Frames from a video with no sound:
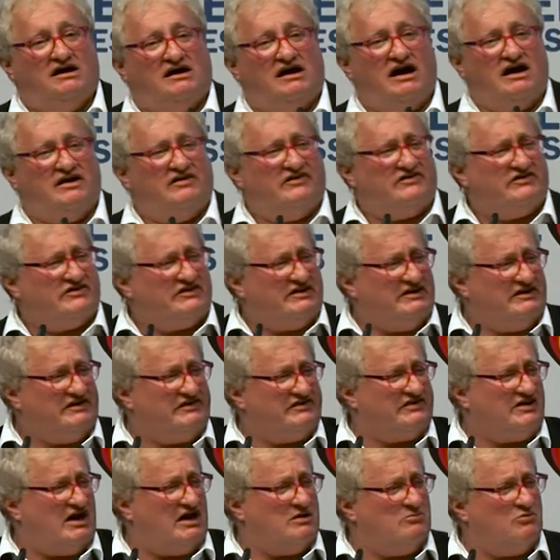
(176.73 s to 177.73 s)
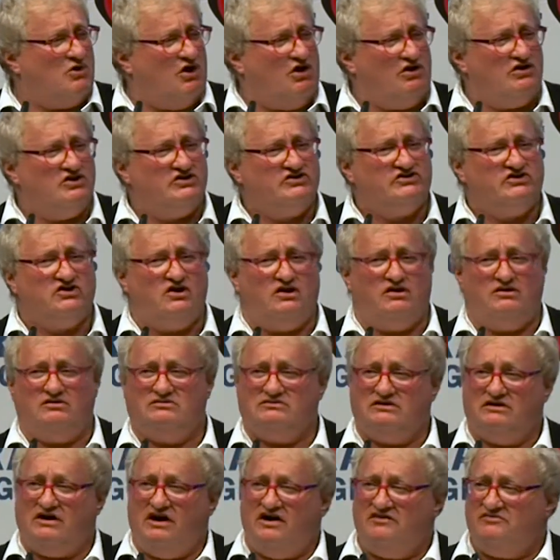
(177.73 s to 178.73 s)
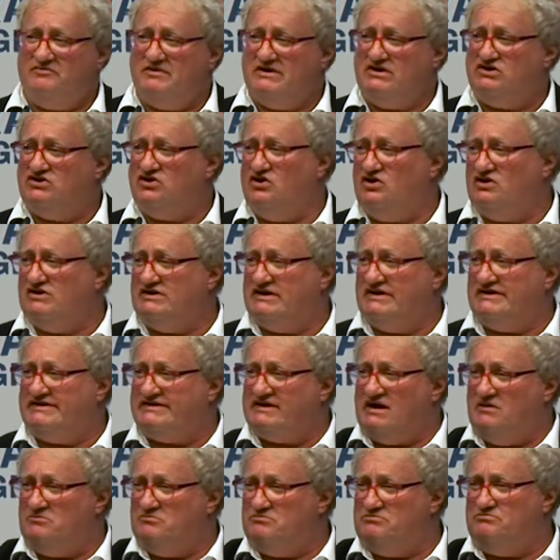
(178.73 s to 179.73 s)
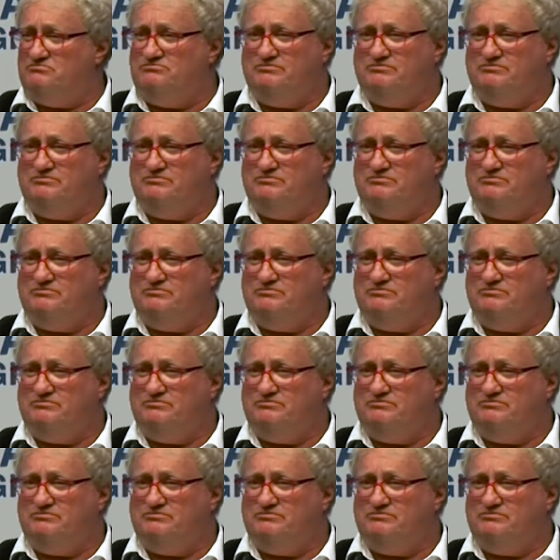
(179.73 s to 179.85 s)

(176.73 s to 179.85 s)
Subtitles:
and since I have been told that some